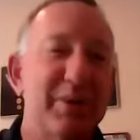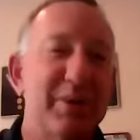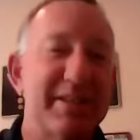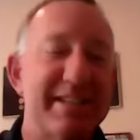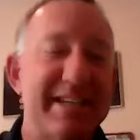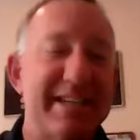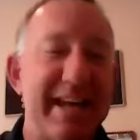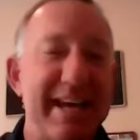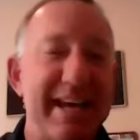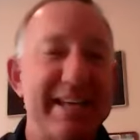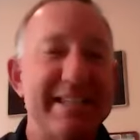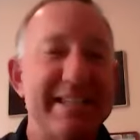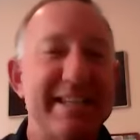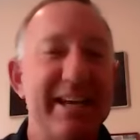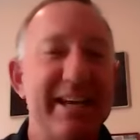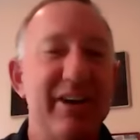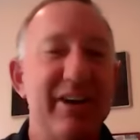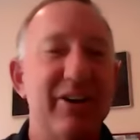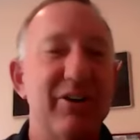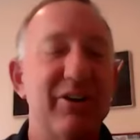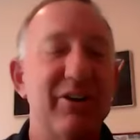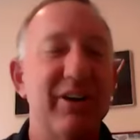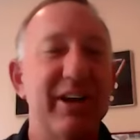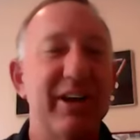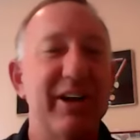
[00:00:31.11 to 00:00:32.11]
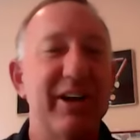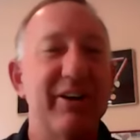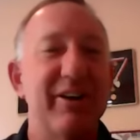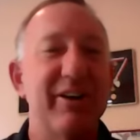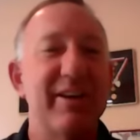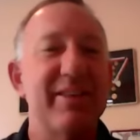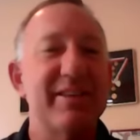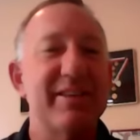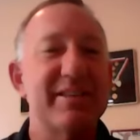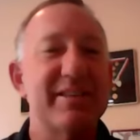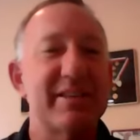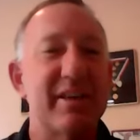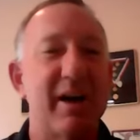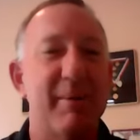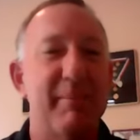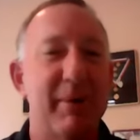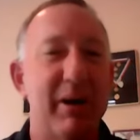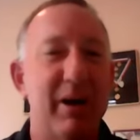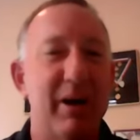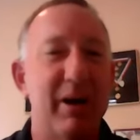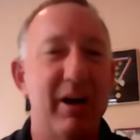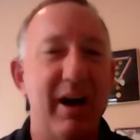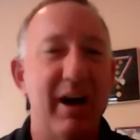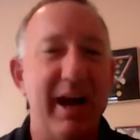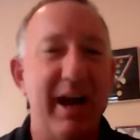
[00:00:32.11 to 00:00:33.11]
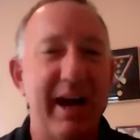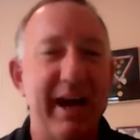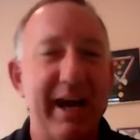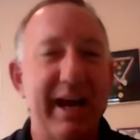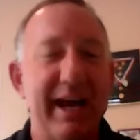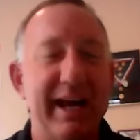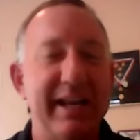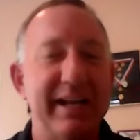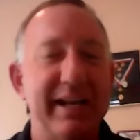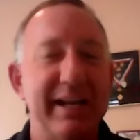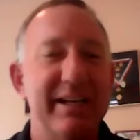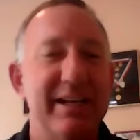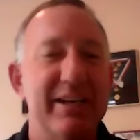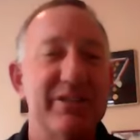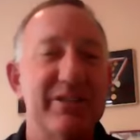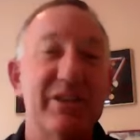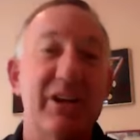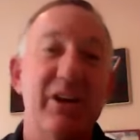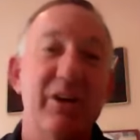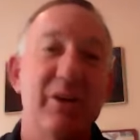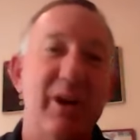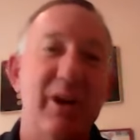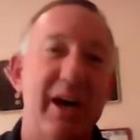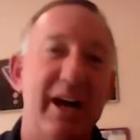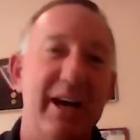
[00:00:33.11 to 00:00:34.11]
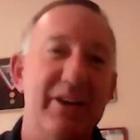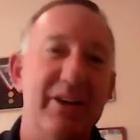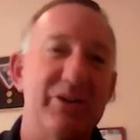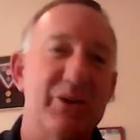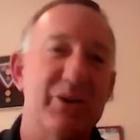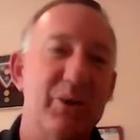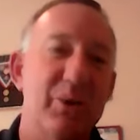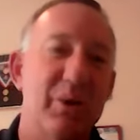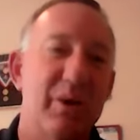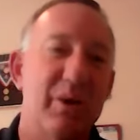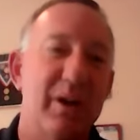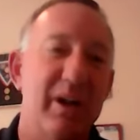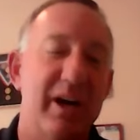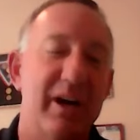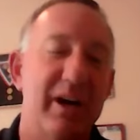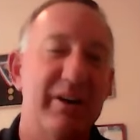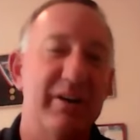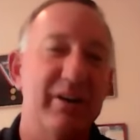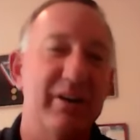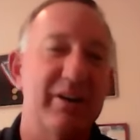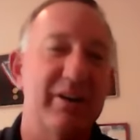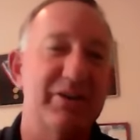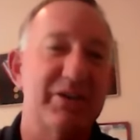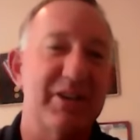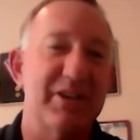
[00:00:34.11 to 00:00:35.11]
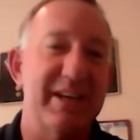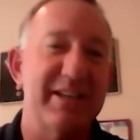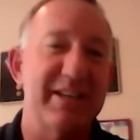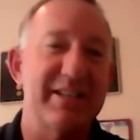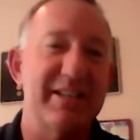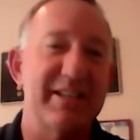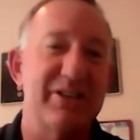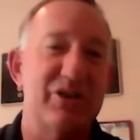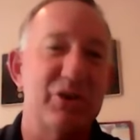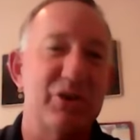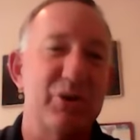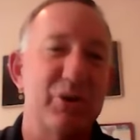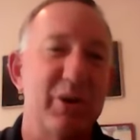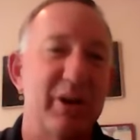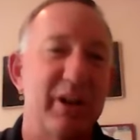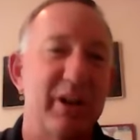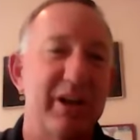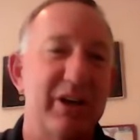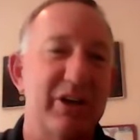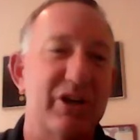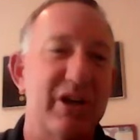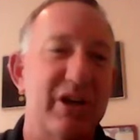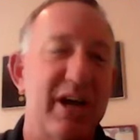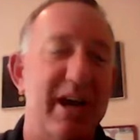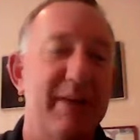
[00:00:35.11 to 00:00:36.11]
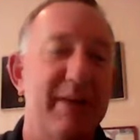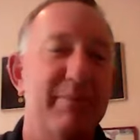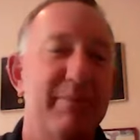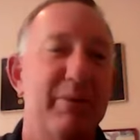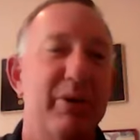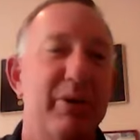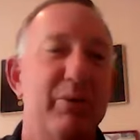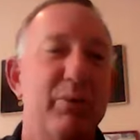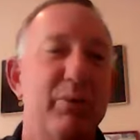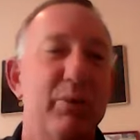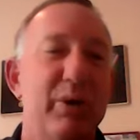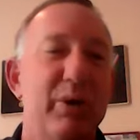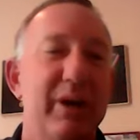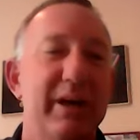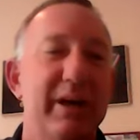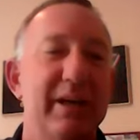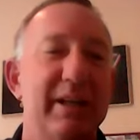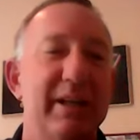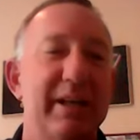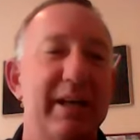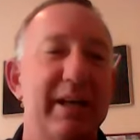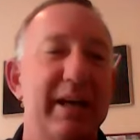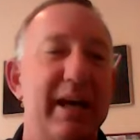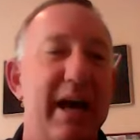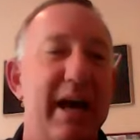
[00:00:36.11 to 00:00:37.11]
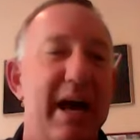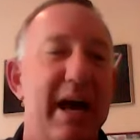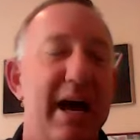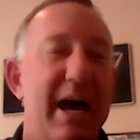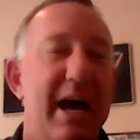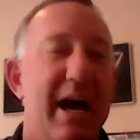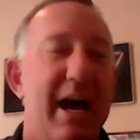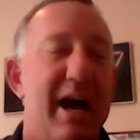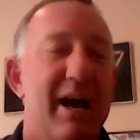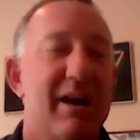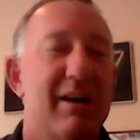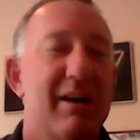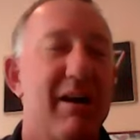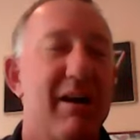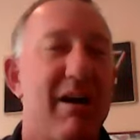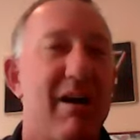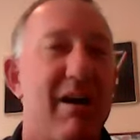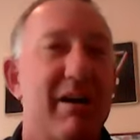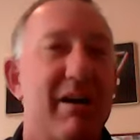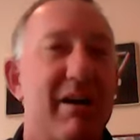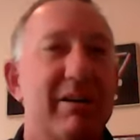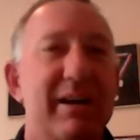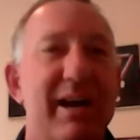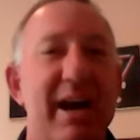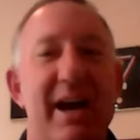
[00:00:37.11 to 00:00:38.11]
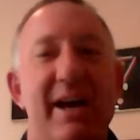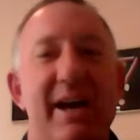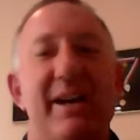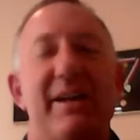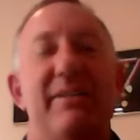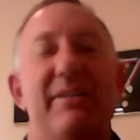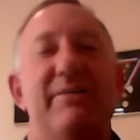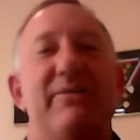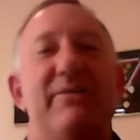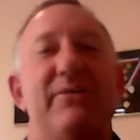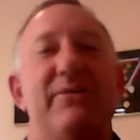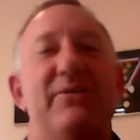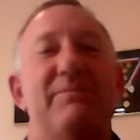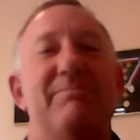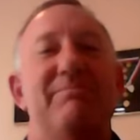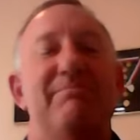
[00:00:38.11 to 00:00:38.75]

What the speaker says: with Stacy earlier in the summer, and Niskayuna High School under Stacy's tutelage had been really gone kind of,